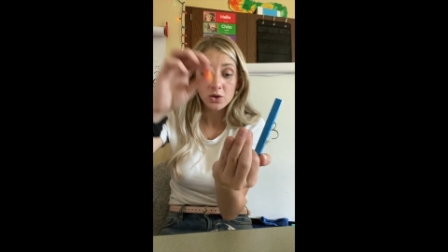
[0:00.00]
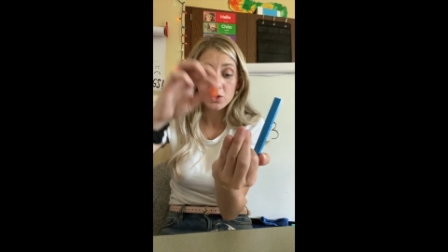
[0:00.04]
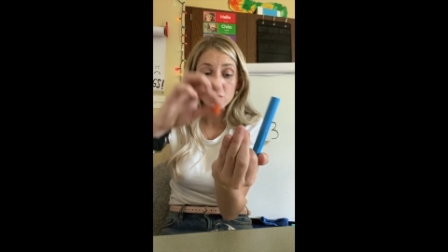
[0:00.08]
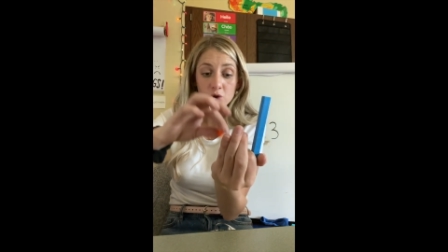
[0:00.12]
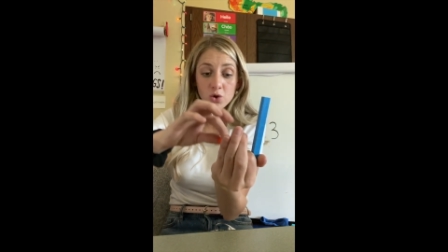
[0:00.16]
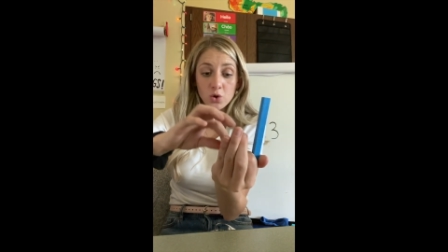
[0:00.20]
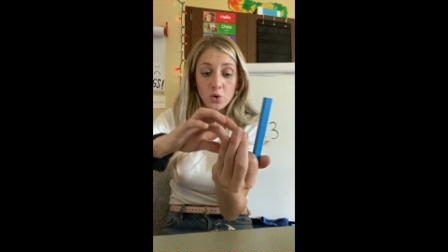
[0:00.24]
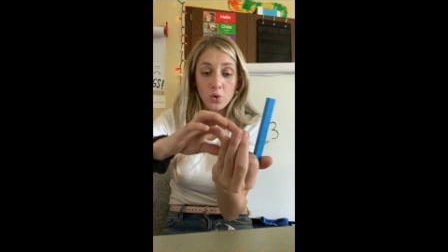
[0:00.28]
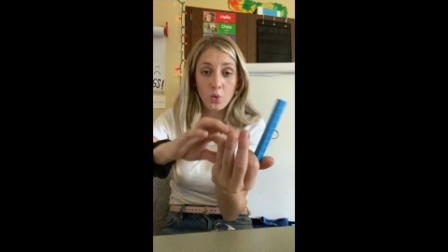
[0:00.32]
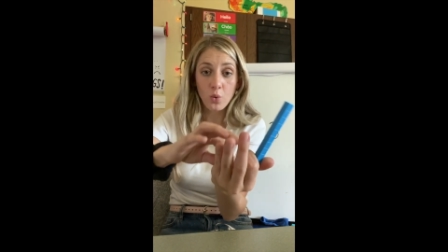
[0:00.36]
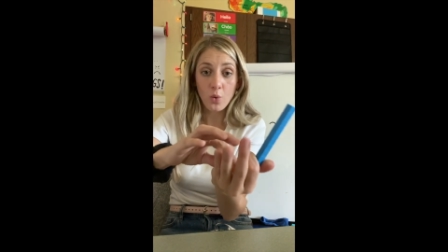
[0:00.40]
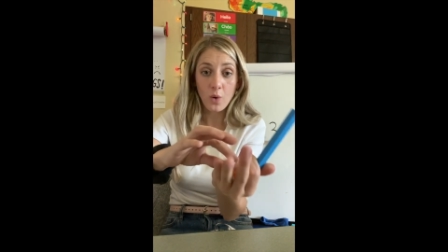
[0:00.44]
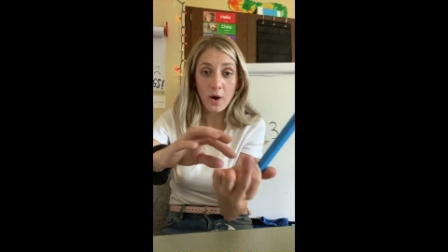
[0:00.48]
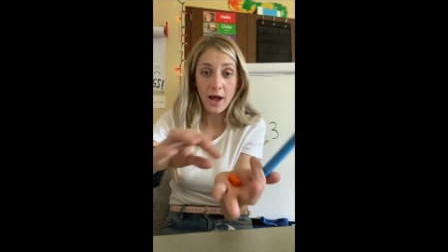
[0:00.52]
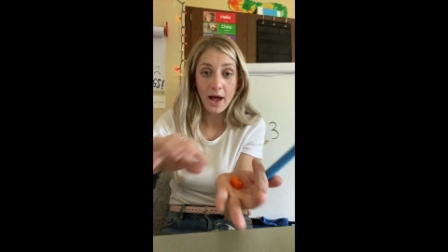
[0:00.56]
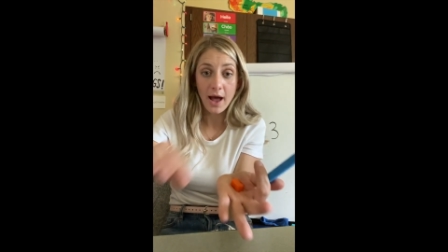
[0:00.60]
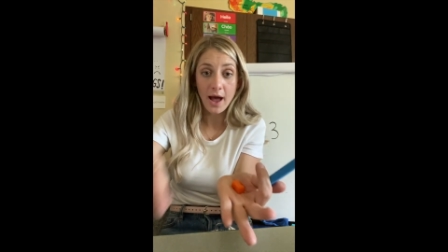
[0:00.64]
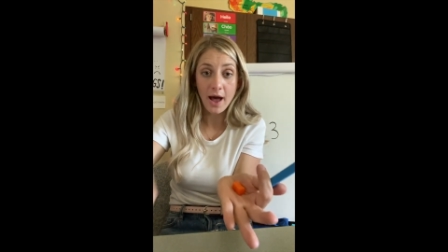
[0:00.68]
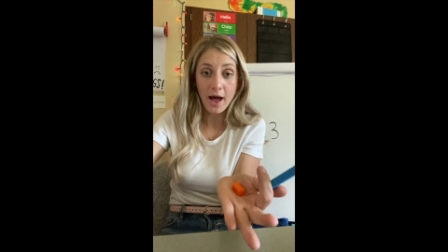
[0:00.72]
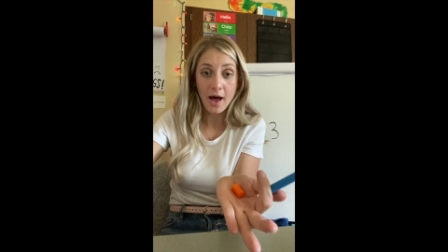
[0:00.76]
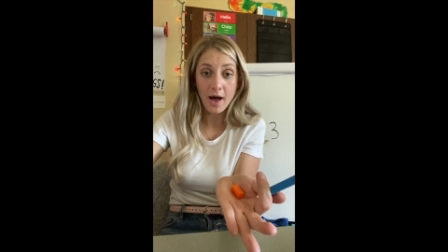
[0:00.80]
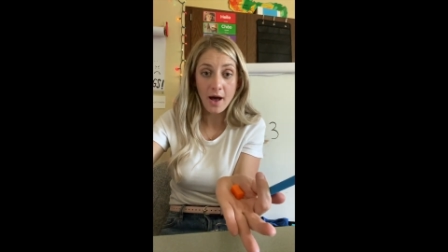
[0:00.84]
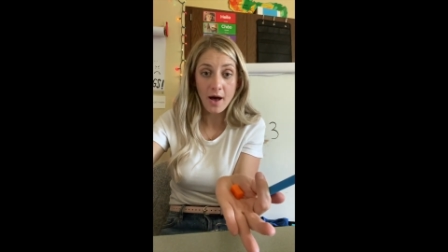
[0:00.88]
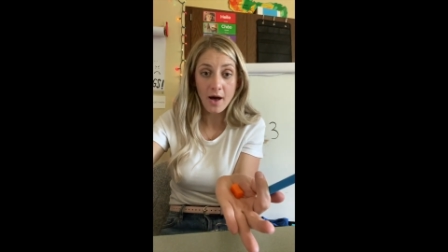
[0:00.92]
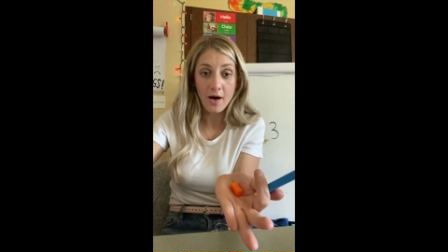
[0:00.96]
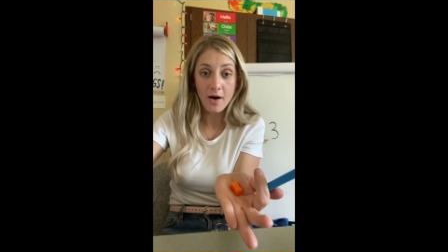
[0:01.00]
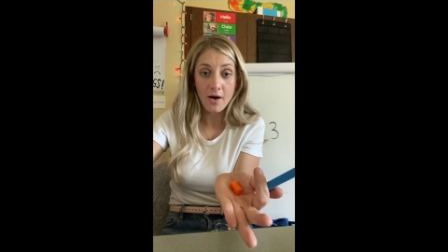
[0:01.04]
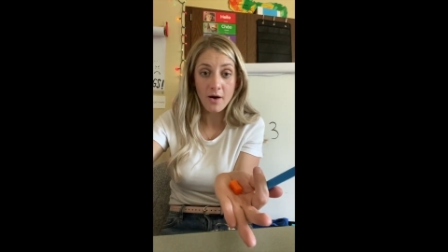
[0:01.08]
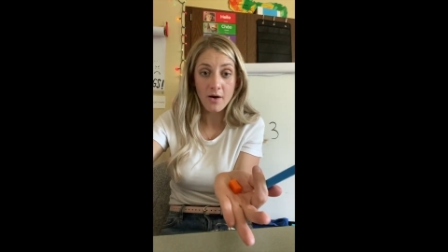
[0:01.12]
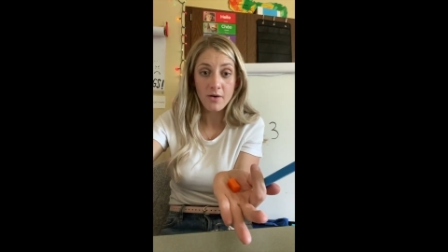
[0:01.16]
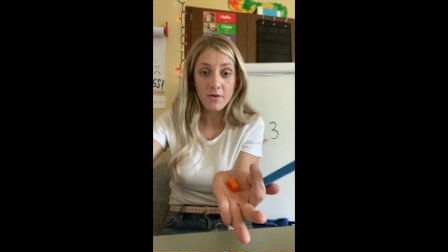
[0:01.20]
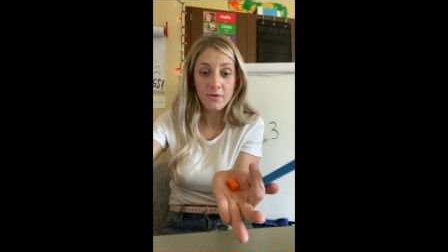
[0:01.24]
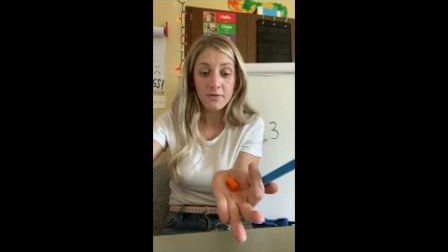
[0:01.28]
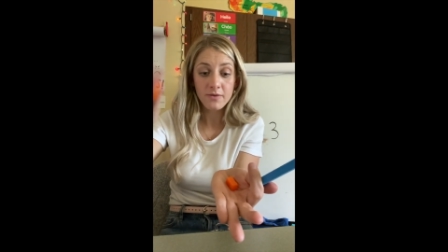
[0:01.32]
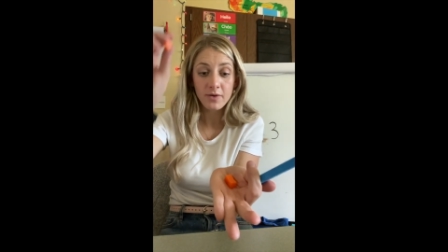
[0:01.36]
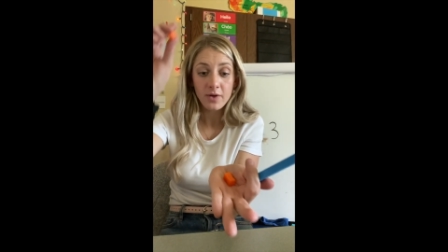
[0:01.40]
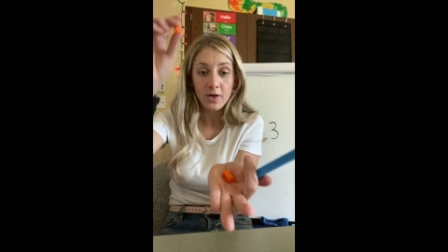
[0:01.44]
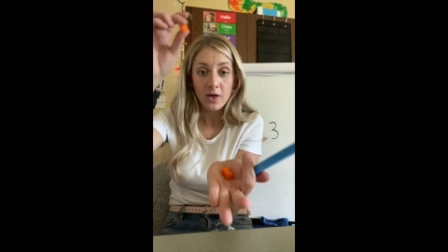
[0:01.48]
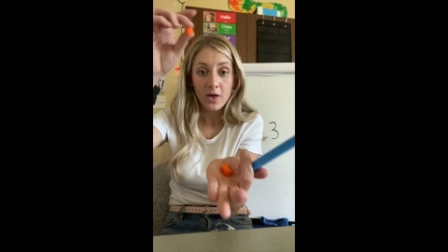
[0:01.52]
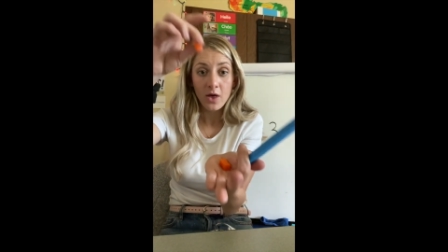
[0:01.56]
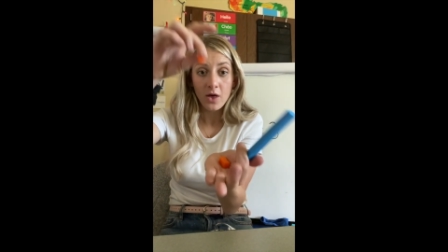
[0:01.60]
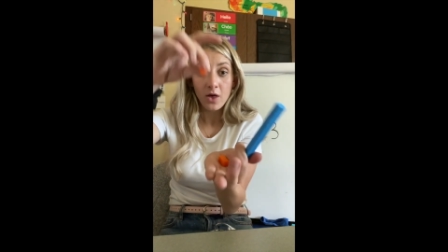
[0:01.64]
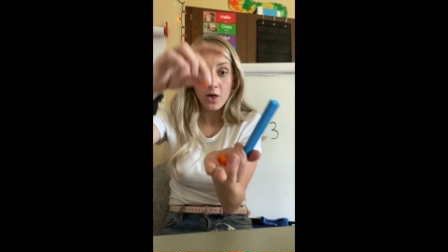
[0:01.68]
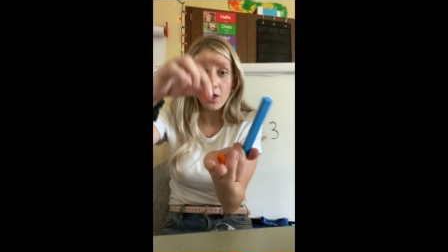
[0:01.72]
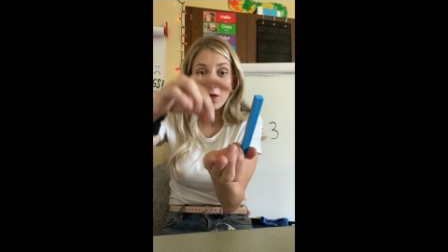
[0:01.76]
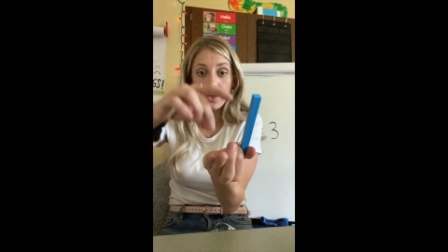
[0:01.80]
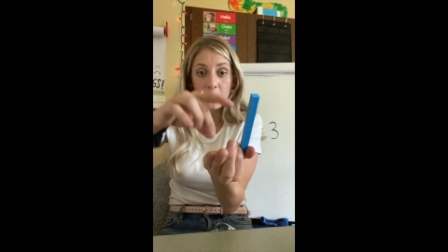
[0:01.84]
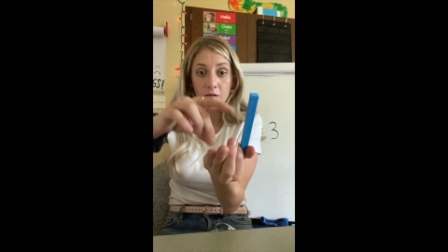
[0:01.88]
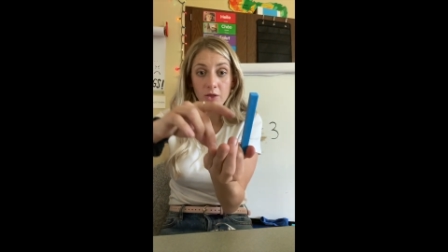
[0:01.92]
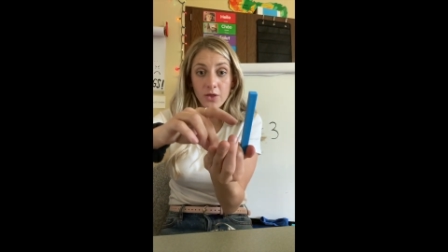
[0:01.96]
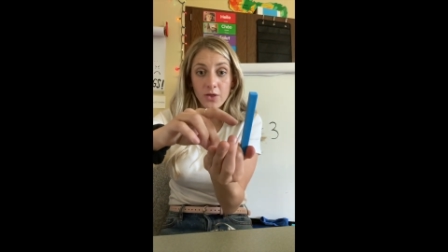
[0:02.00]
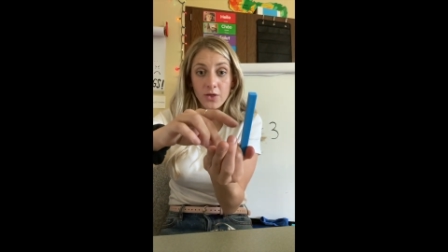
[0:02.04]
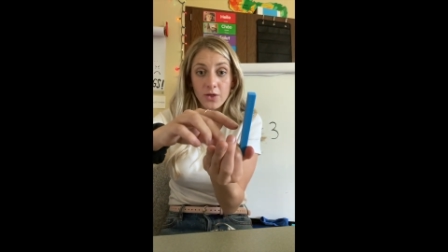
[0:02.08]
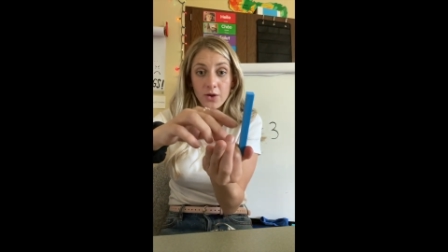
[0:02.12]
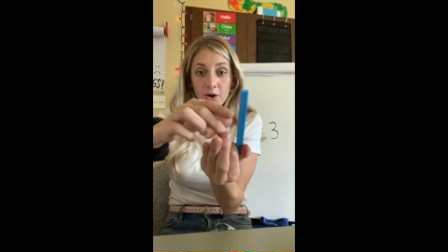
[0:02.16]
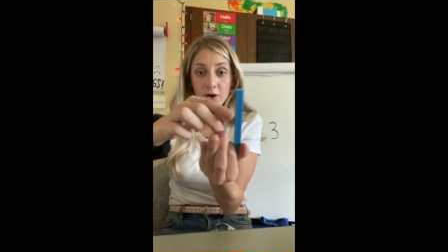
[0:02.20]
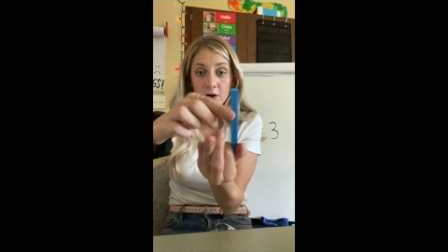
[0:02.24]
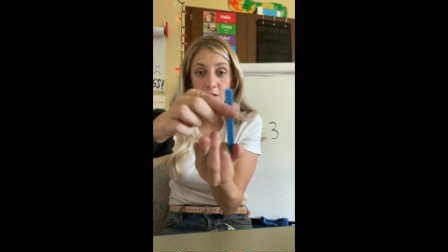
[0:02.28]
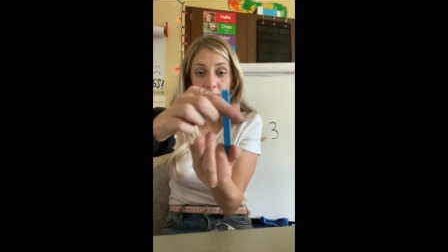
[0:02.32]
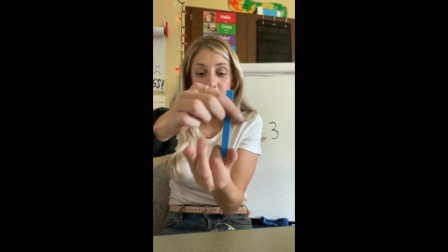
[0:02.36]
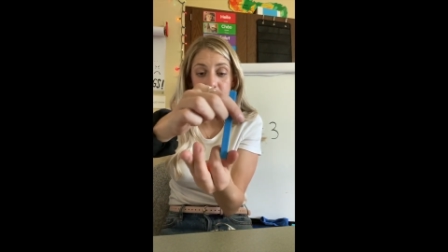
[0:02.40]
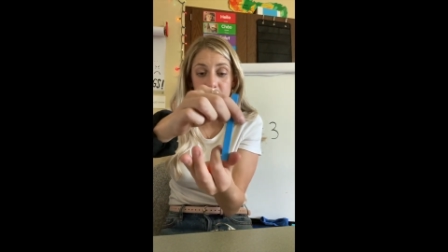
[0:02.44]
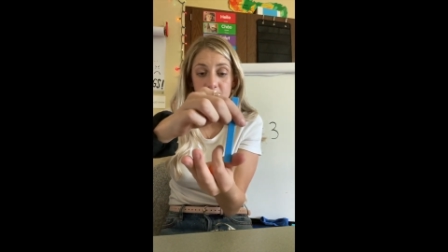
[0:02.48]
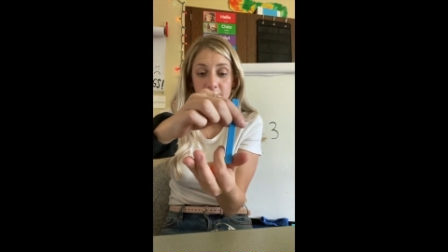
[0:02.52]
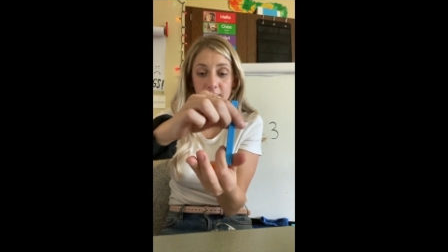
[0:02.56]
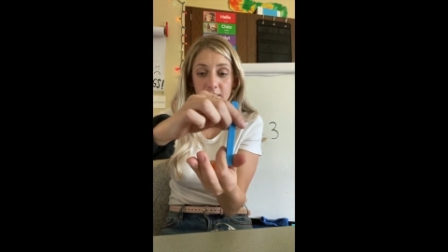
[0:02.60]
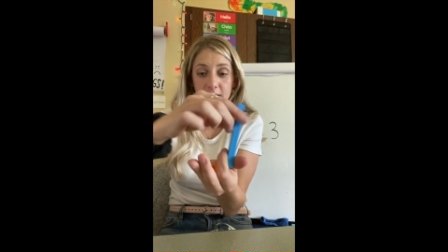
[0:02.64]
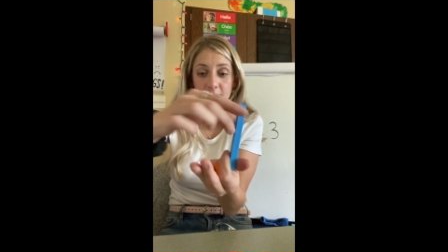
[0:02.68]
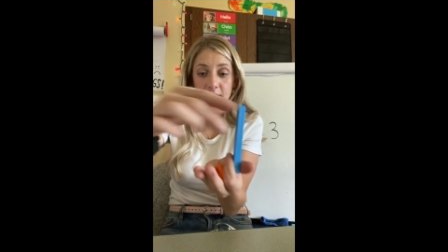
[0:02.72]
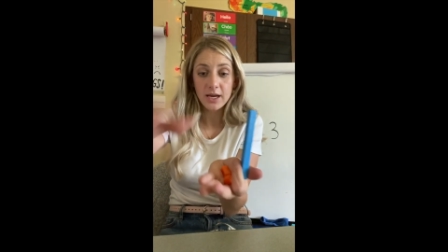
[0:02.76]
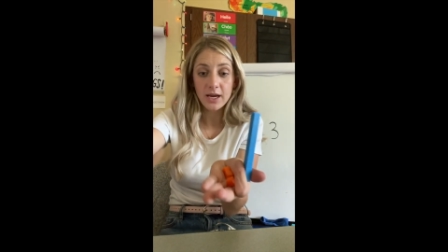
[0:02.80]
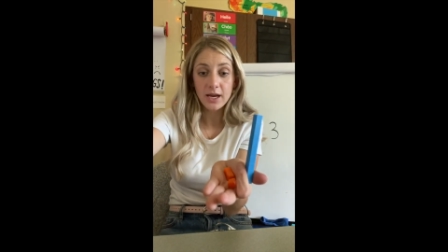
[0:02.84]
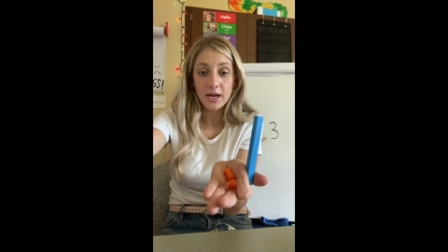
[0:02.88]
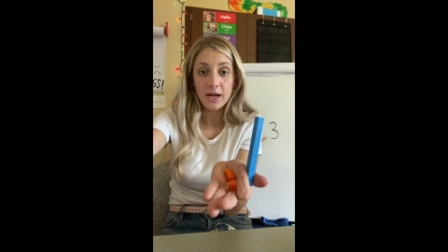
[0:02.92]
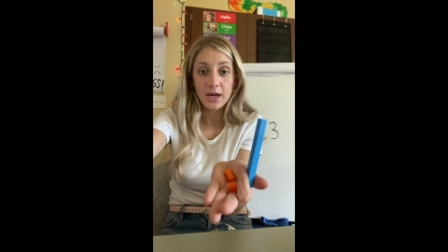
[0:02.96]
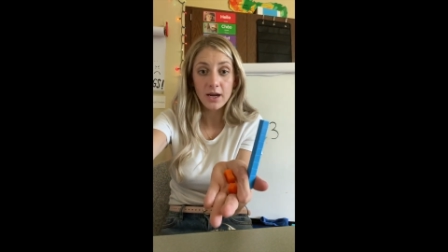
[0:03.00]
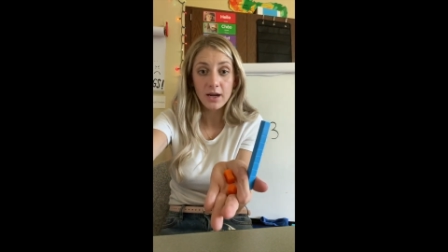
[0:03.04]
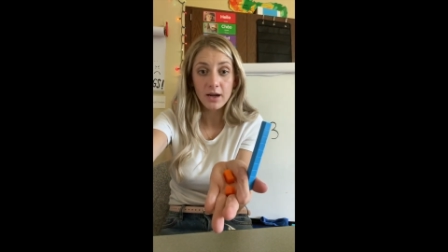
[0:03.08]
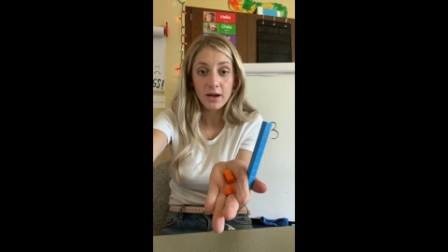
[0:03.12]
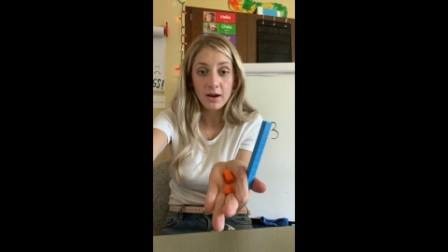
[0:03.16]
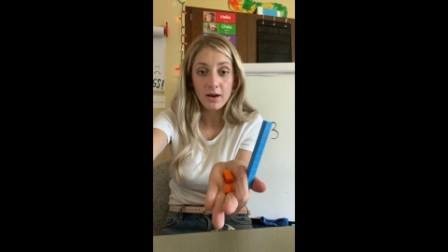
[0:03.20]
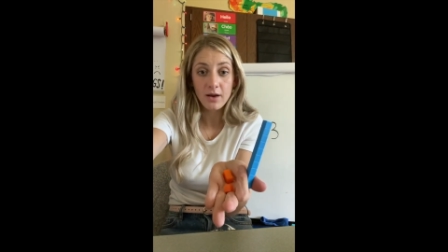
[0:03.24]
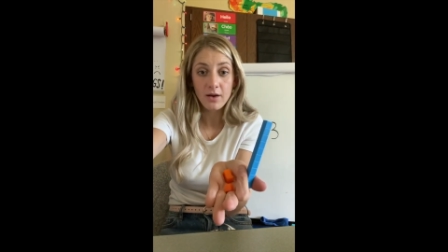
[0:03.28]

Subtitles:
12, 13,